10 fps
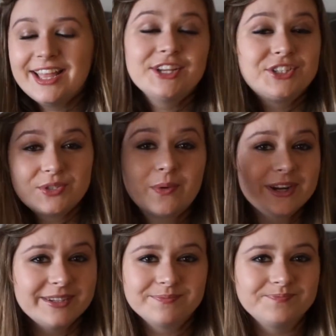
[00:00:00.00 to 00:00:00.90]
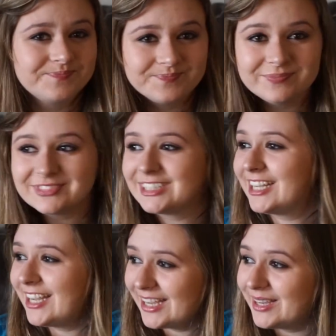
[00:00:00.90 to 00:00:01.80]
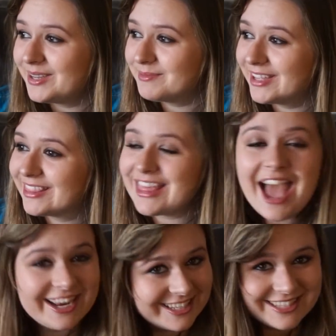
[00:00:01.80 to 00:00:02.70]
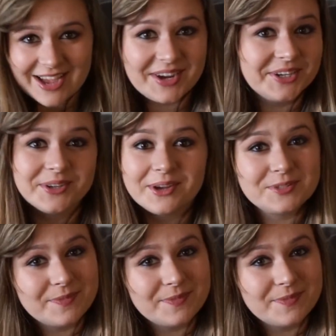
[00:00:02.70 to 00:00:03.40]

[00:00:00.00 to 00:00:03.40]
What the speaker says: In short, that is how I knew I was